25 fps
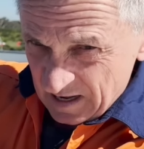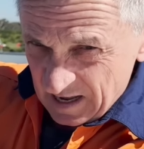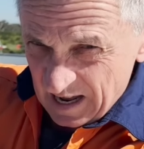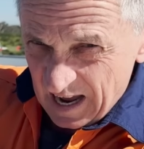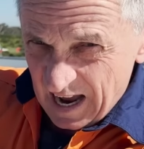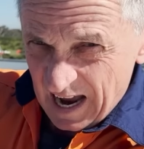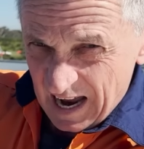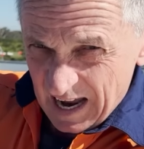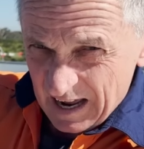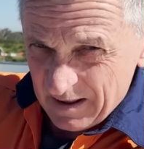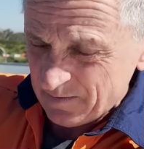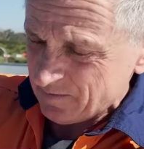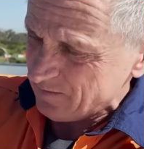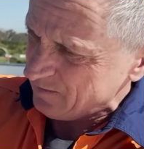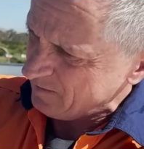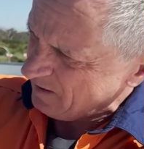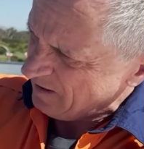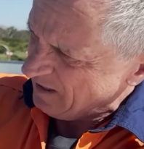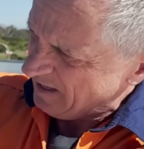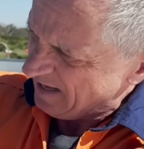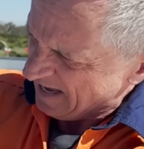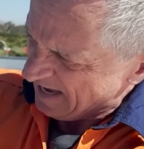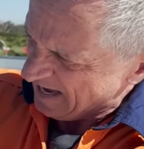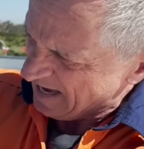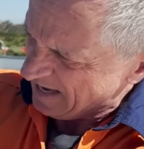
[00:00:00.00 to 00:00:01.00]
and
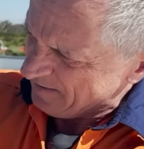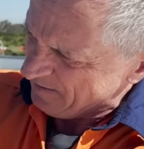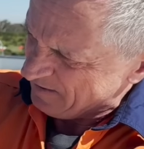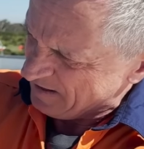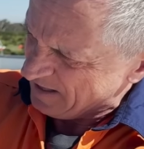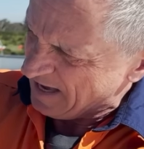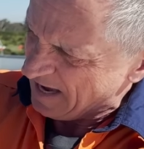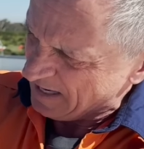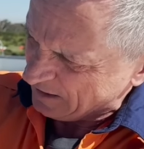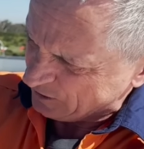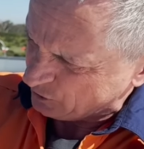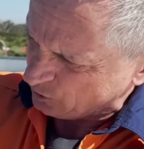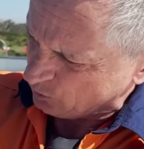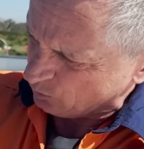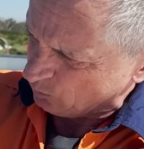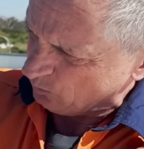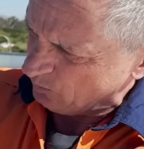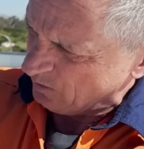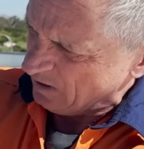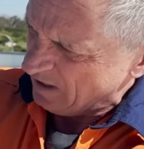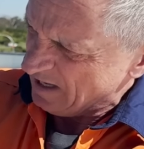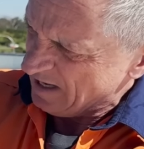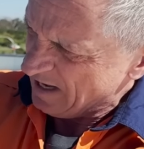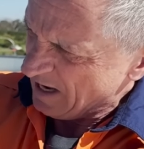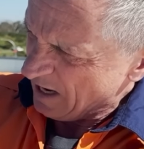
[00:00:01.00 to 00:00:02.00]
the actual
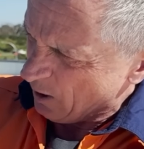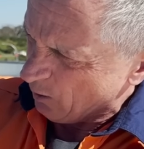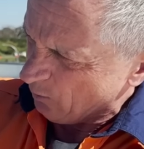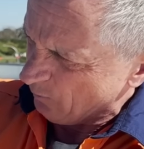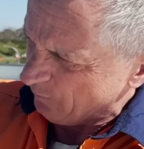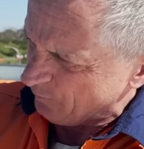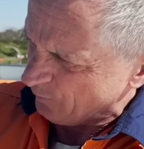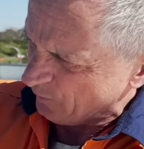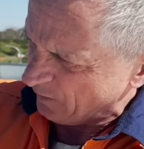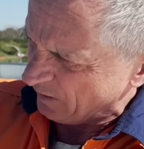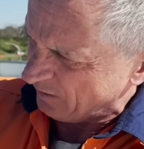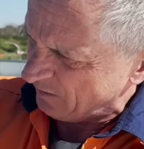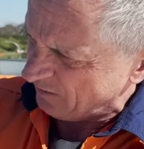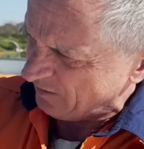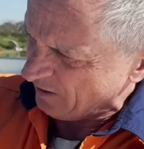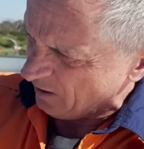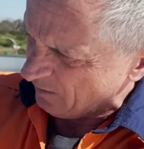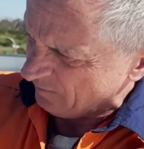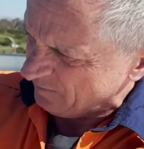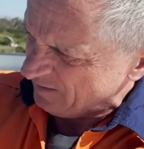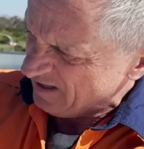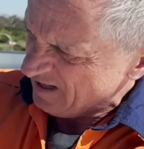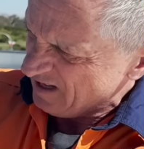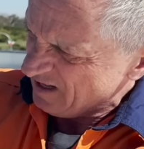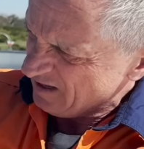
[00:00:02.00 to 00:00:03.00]
L foot
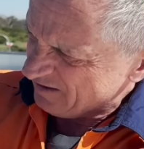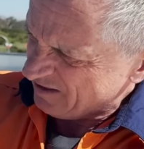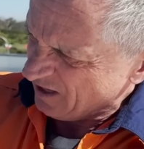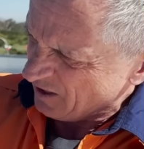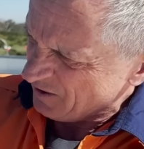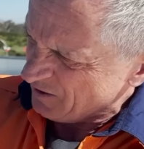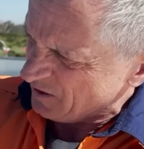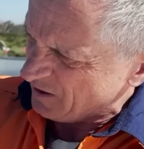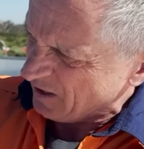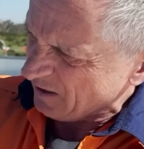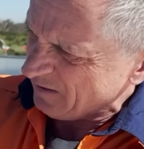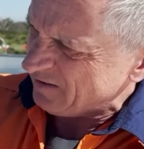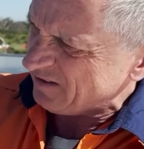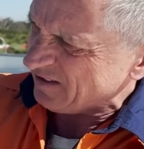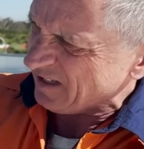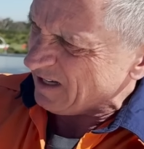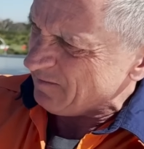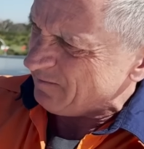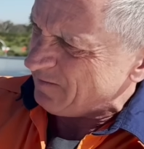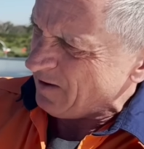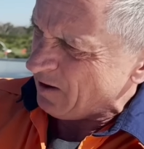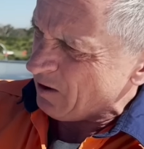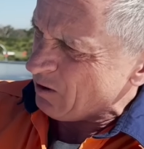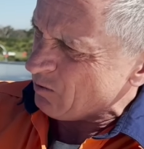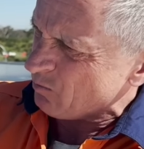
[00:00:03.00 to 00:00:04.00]
itself. So you can see
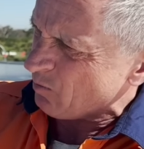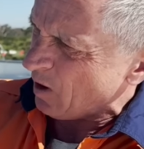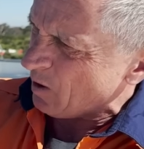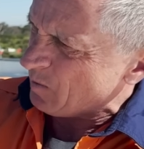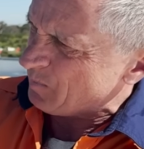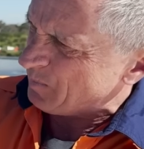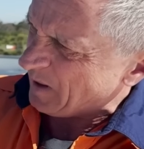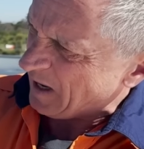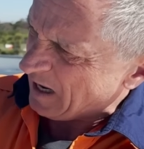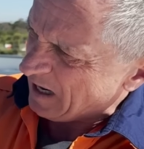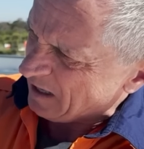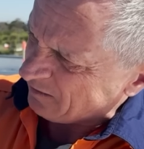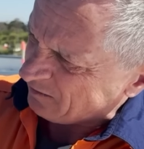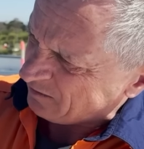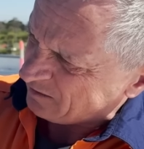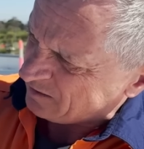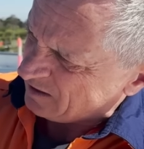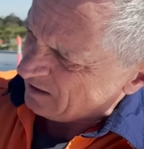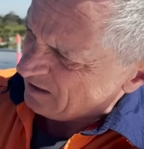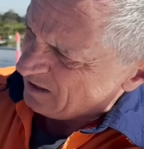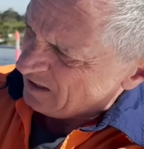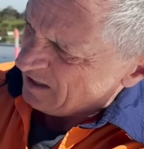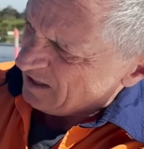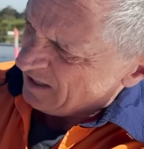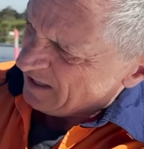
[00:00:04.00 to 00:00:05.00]
very robust.
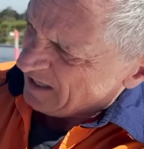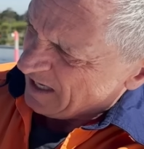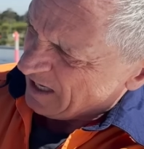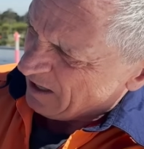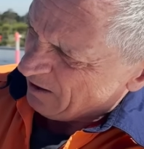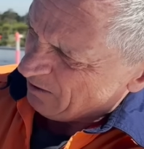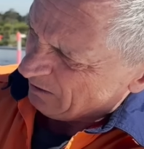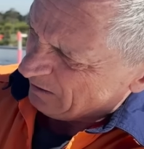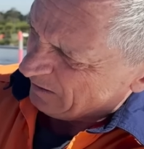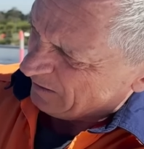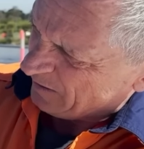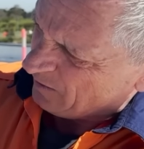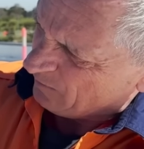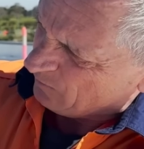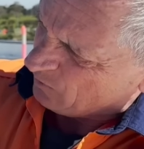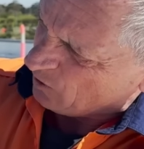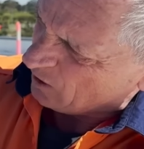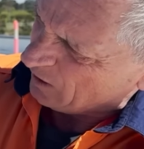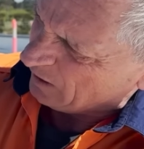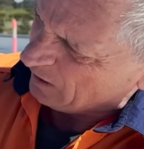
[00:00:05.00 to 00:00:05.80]
Here you've got a